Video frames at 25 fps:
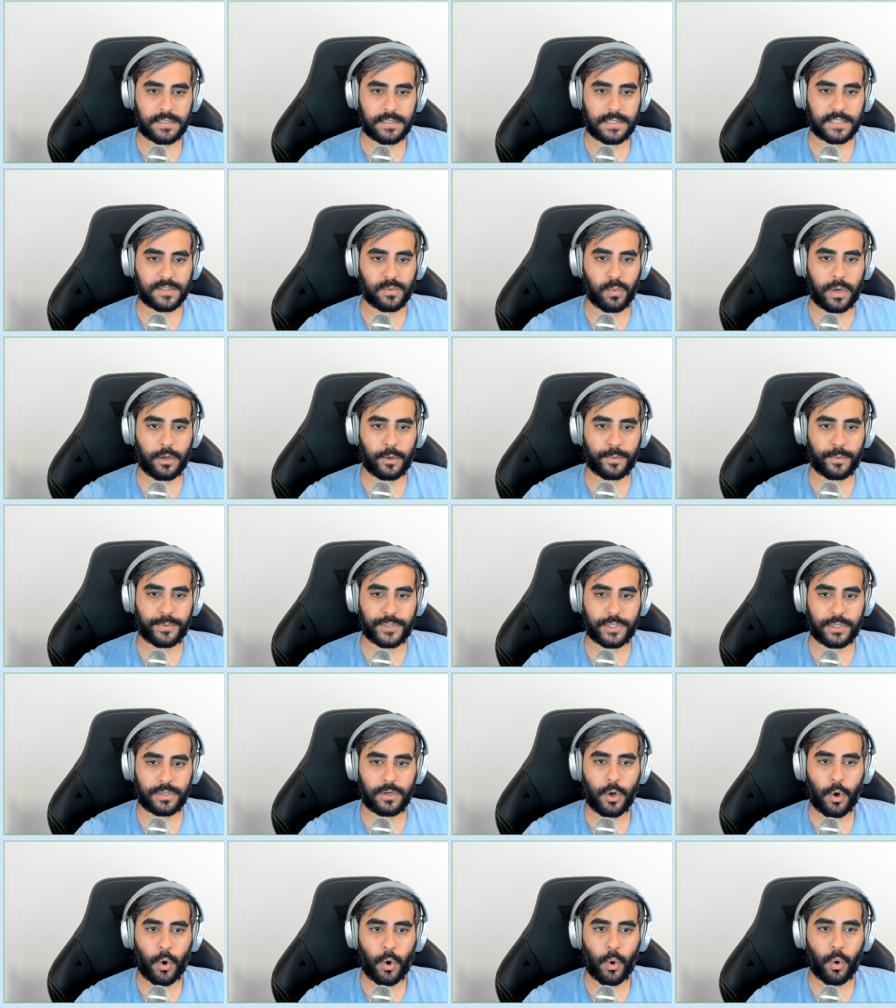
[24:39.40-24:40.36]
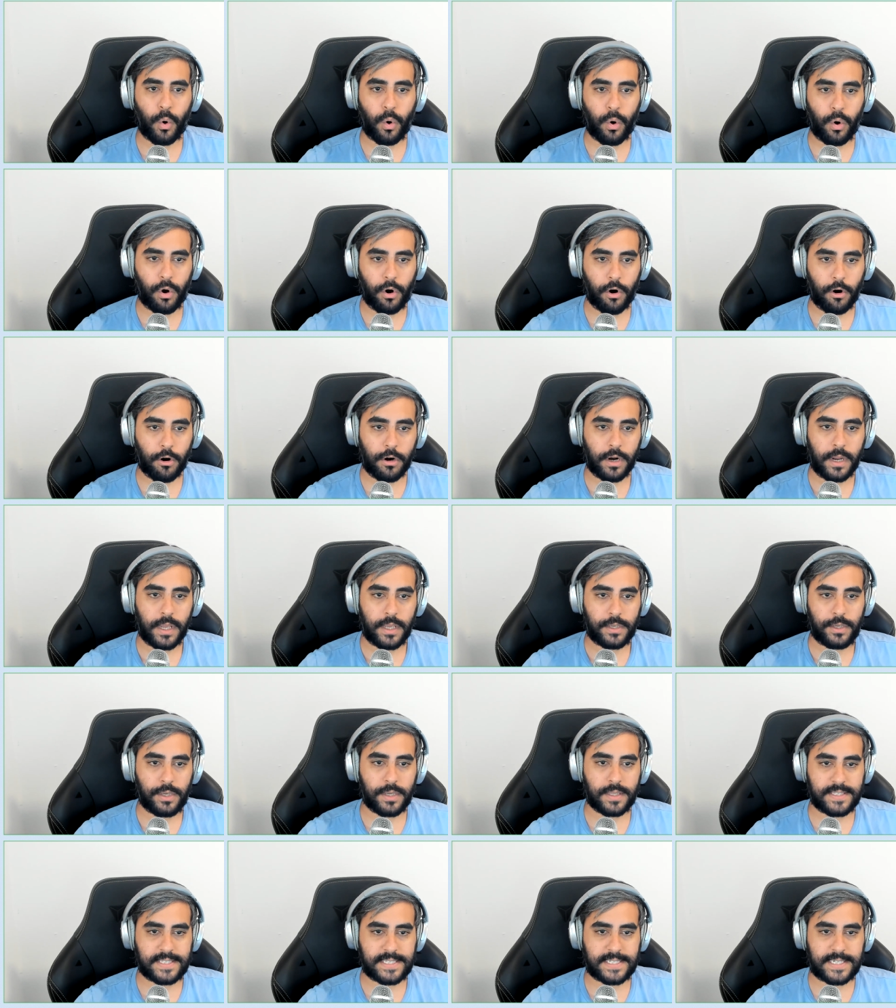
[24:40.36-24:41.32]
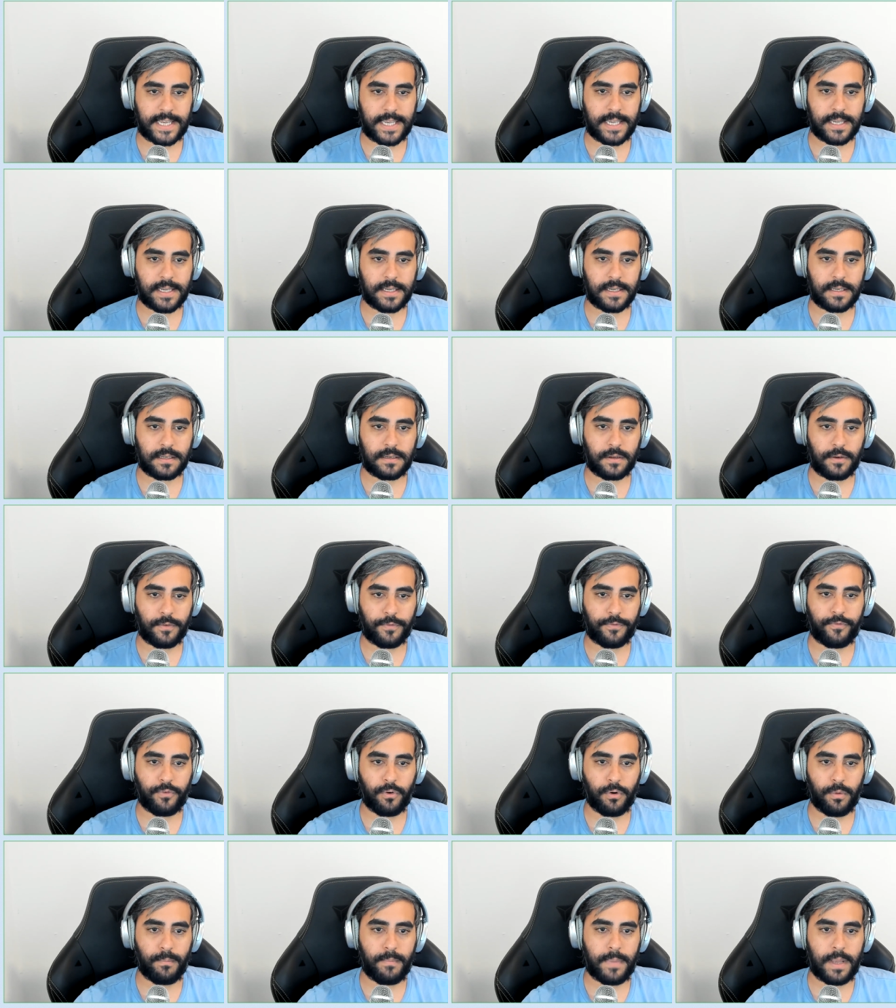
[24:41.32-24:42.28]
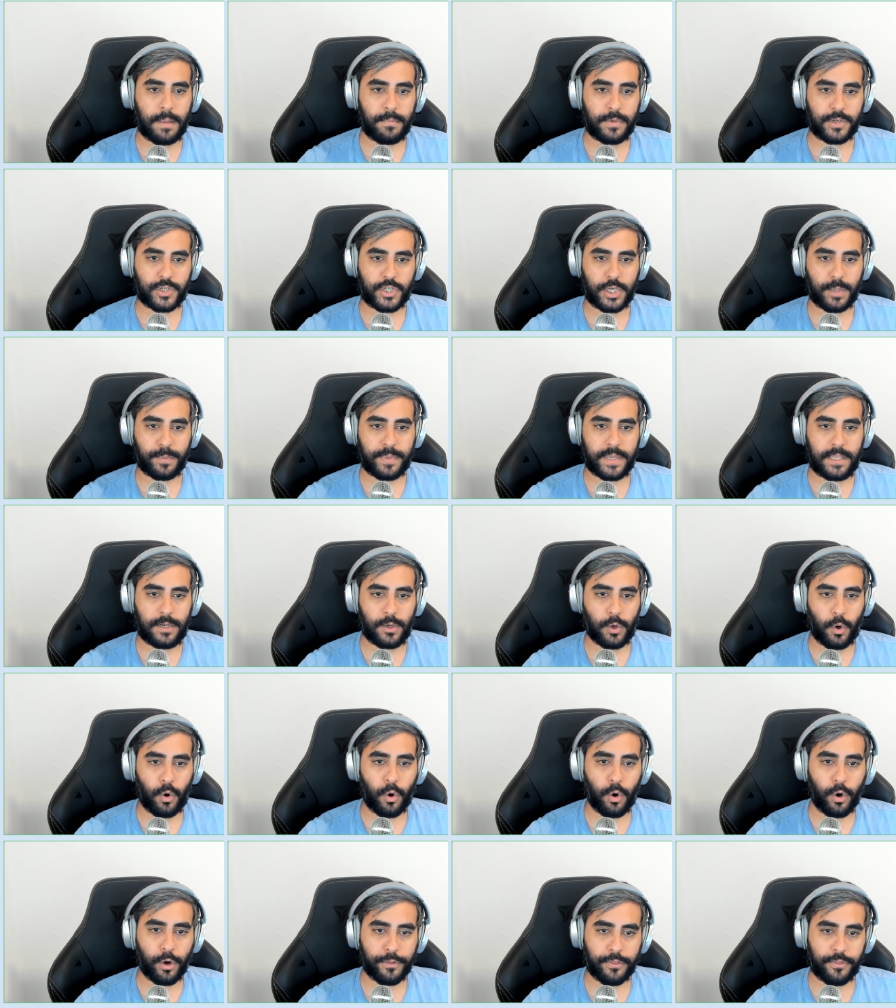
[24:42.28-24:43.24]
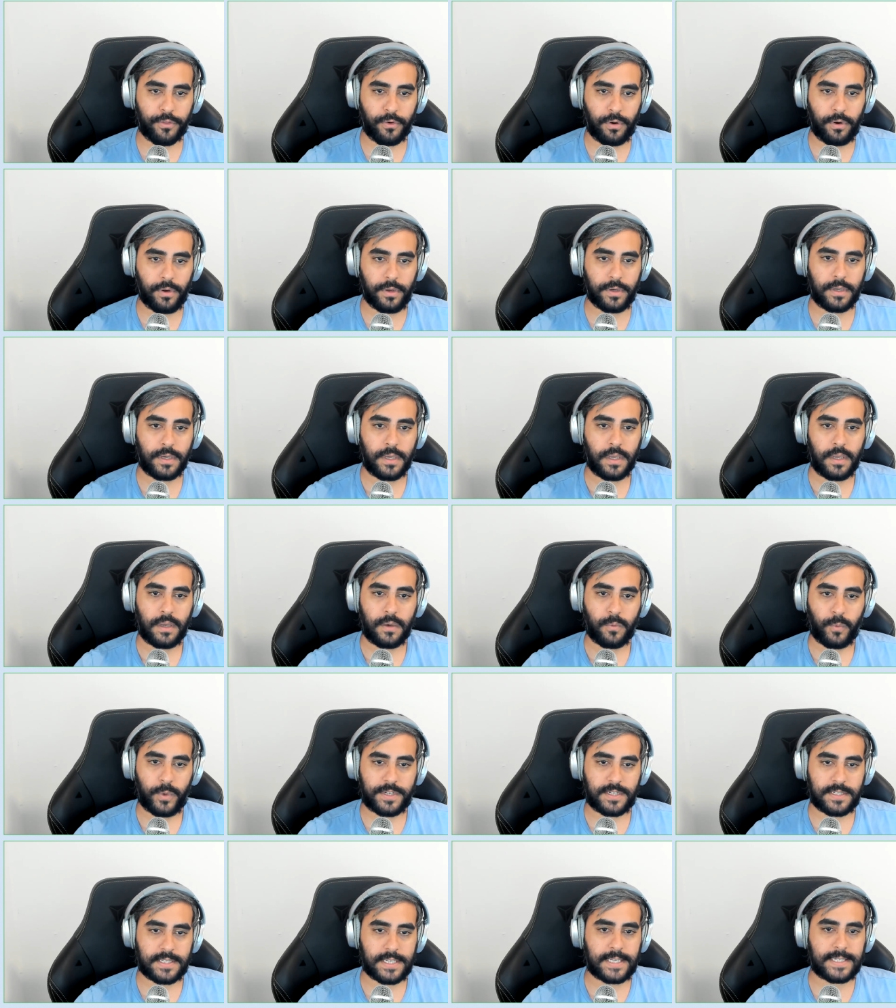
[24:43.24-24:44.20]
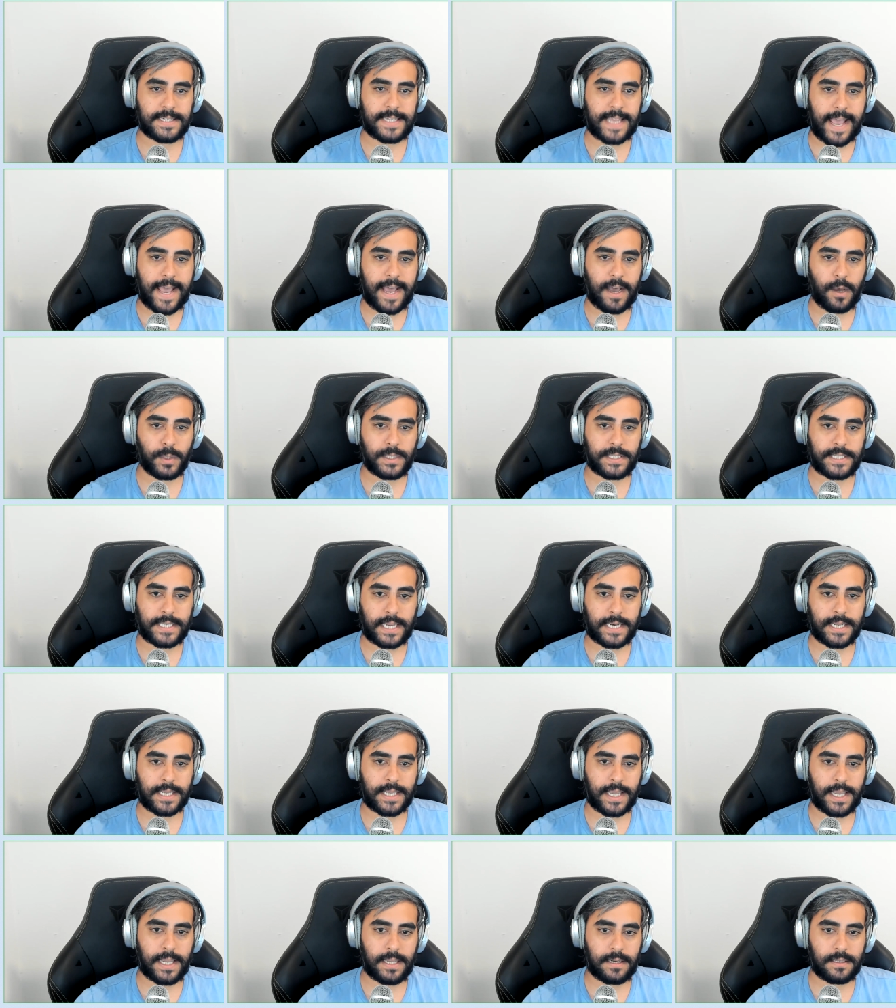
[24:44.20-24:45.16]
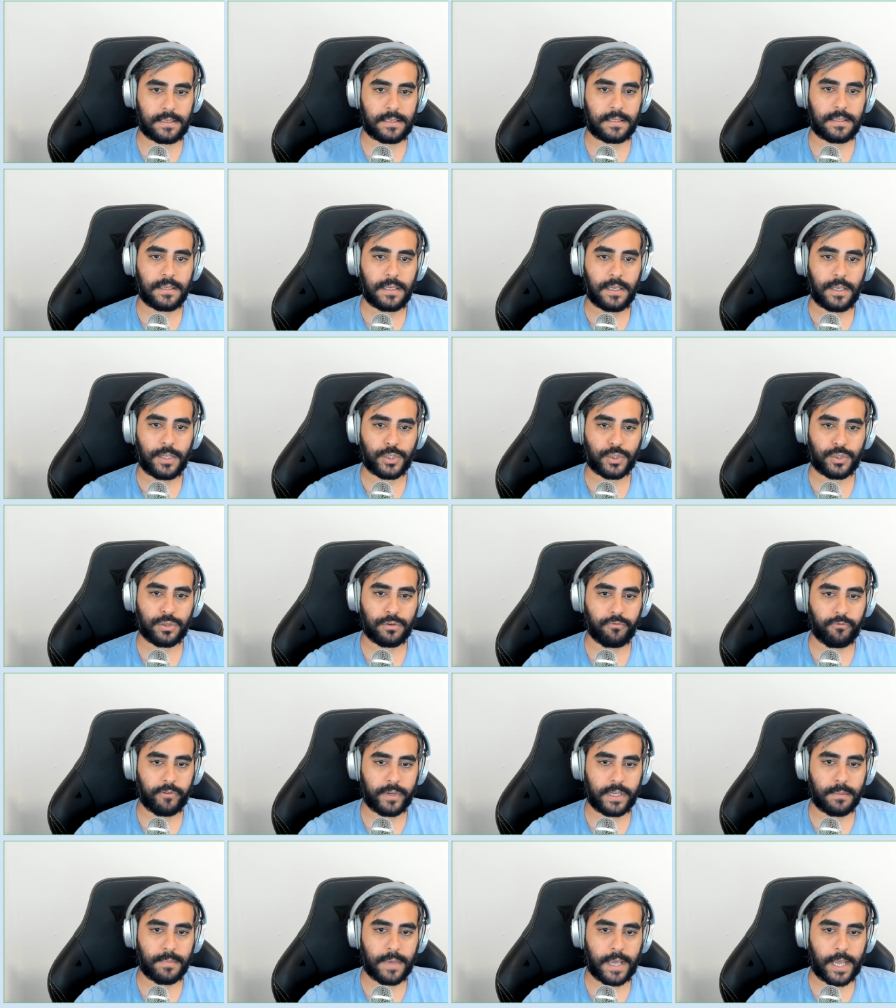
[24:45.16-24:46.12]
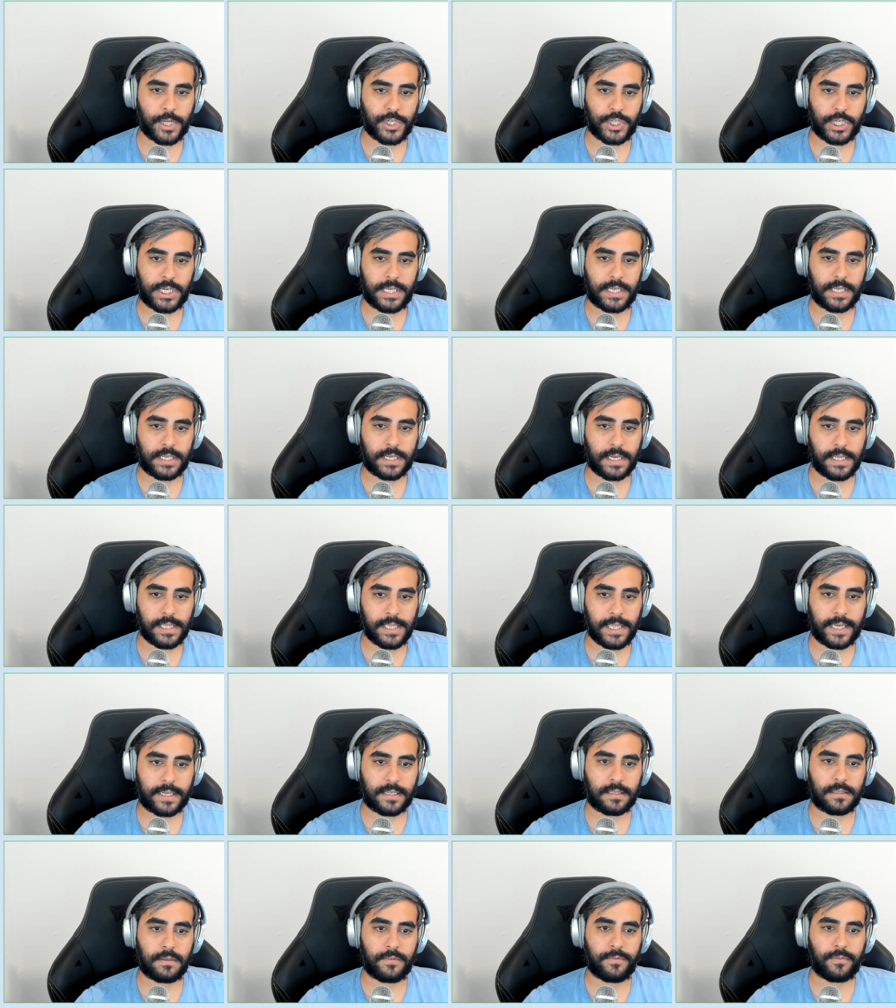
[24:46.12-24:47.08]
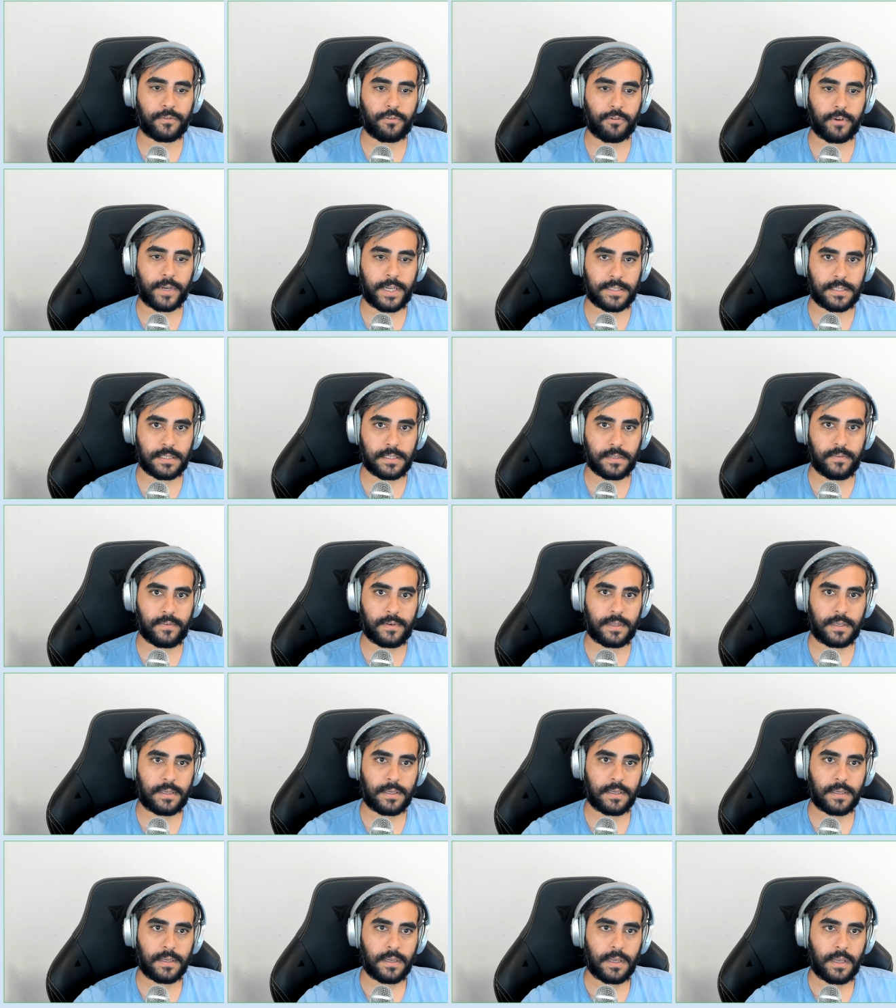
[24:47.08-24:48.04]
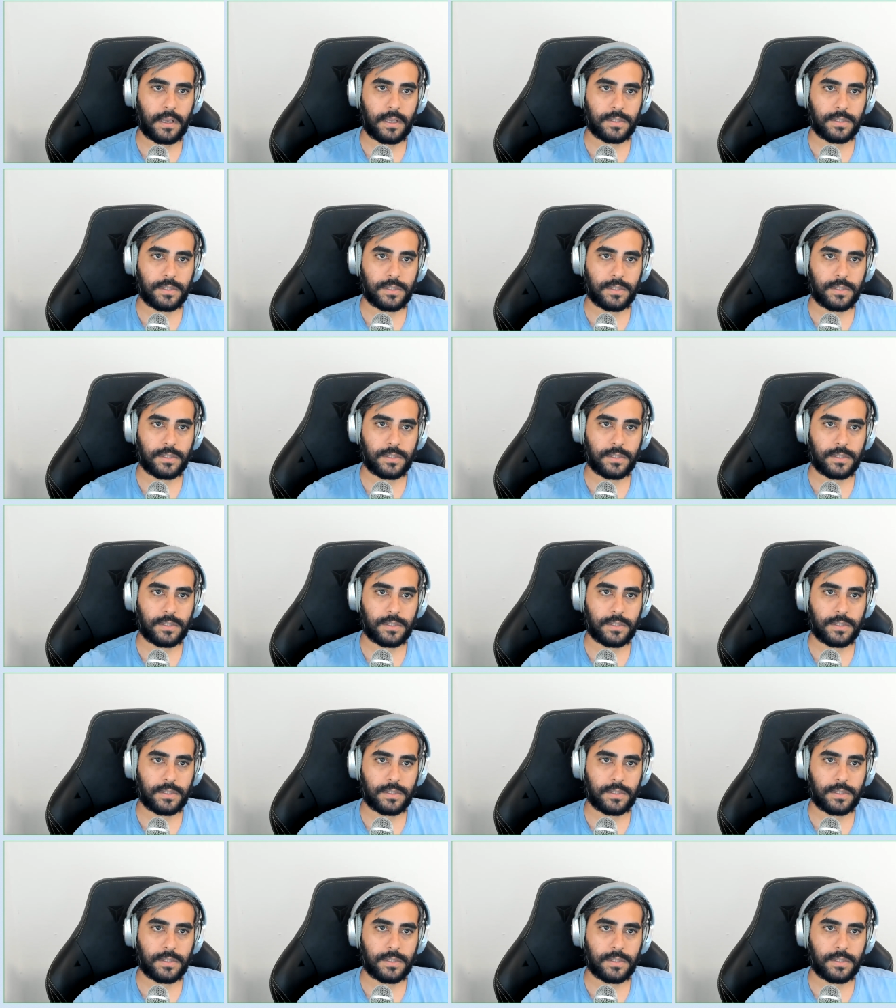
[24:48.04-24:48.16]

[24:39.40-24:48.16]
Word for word: So that's one option. Or you can stake it for membership in Hawthorne, which is a DAO dedicated to reimagining collective creativity.